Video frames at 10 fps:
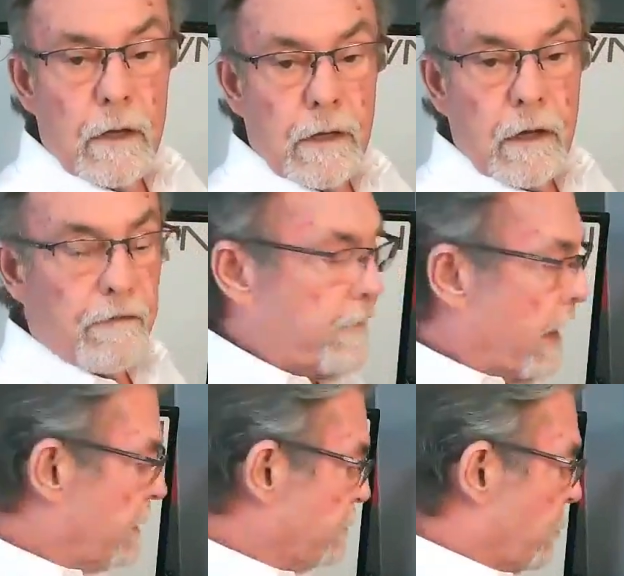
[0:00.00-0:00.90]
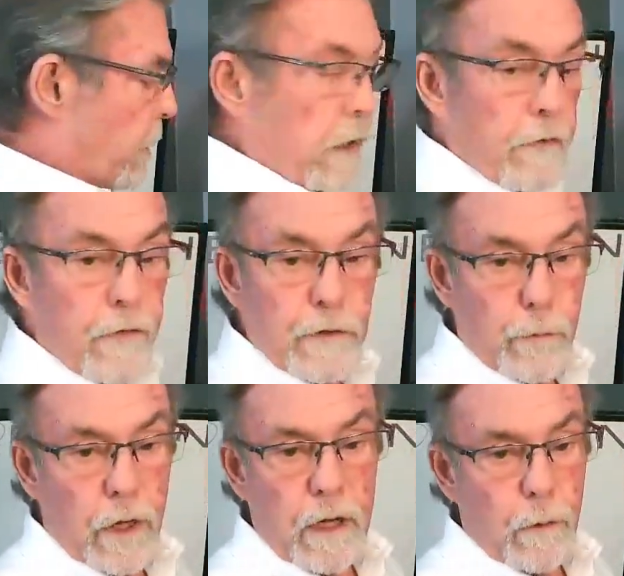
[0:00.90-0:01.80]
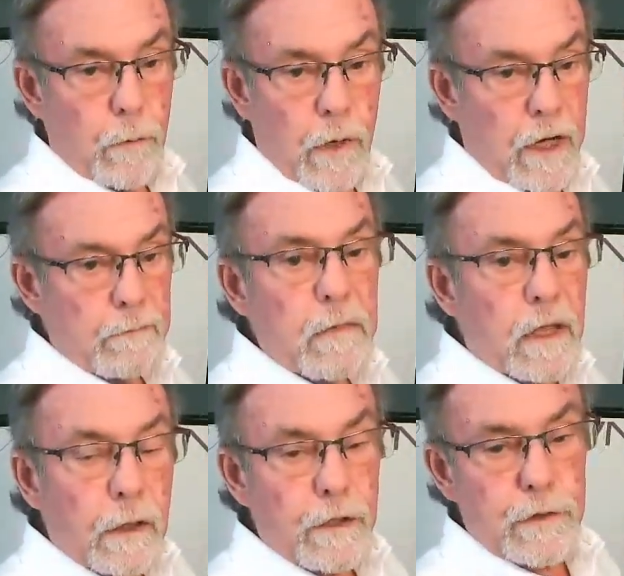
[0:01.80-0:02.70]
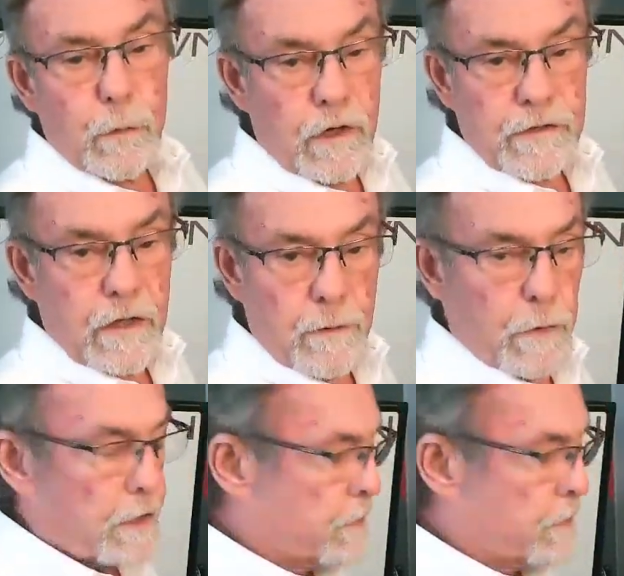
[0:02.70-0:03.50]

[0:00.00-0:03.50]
I think a factory wheel of this weight would weigh at least twice that